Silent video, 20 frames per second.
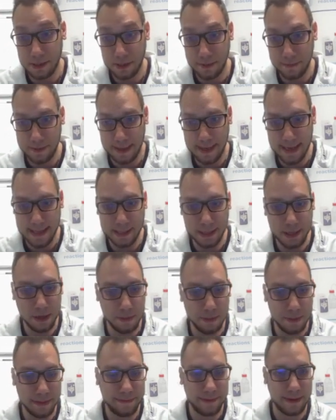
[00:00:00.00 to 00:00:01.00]
of the
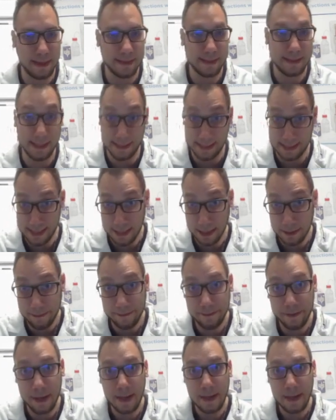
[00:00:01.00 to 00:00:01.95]
H-Cube Advance itself.